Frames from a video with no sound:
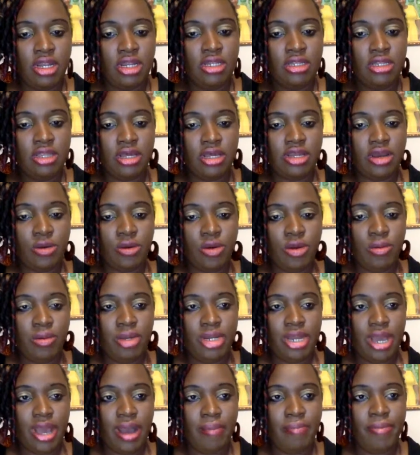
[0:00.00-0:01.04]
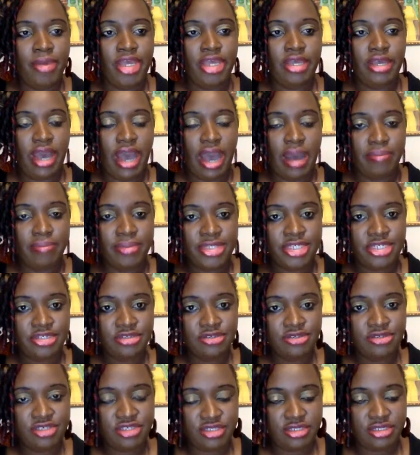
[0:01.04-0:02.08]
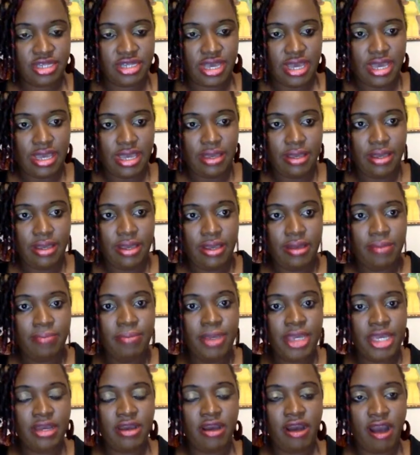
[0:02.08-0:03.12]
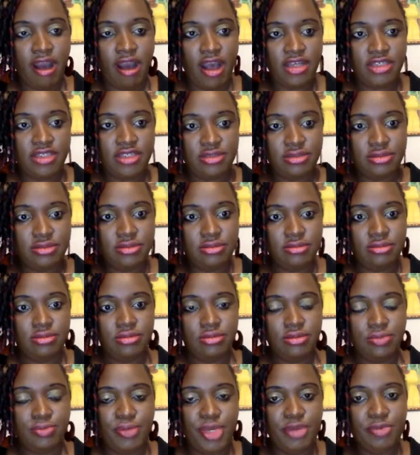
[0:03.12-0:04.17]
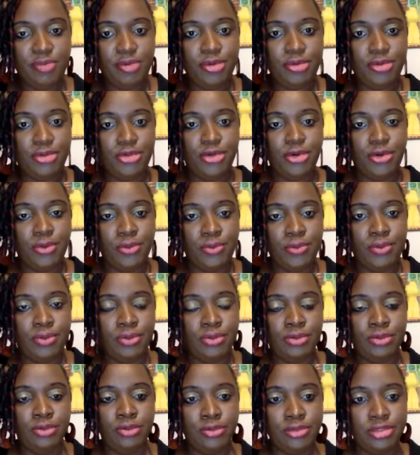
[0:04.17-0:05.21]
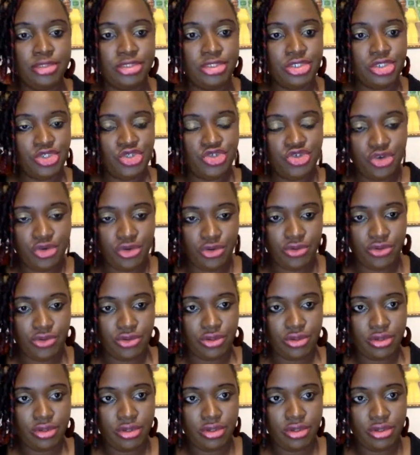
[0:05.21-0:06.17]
A lot of women are being abused today because people don't know the truth,